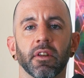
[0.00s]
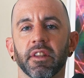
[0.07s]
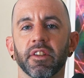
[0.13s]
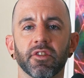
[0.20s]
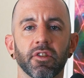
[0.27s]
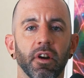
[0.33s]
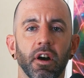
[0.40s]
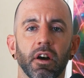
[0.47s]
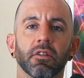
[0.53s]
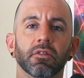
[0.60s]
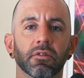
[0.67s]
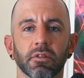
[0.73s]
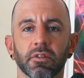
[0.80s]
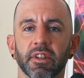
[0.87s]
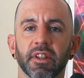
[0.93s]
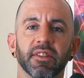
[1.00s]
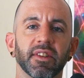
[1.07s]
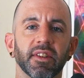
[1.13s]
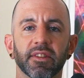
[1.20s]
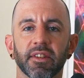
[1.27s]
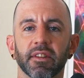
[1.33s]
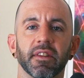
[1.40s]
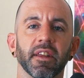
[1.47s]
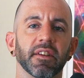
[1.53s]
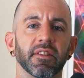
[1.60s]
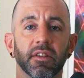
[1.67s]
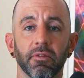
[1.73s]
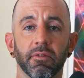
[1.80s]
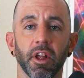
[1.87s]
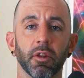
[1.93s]
These are all consistent things.
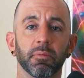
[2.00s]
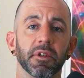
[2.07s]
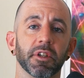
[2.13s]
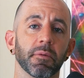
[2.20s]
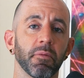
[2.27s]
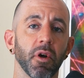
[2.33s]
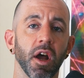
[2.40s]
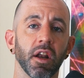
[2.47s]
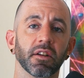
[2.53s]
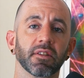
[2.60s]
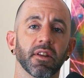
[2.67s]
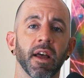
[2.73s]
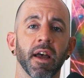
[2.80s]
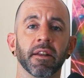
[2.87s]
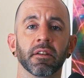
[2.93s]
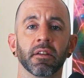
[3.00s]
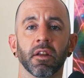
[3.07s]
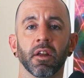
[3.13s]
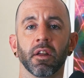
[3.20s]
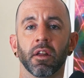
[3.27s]
Developing your product line,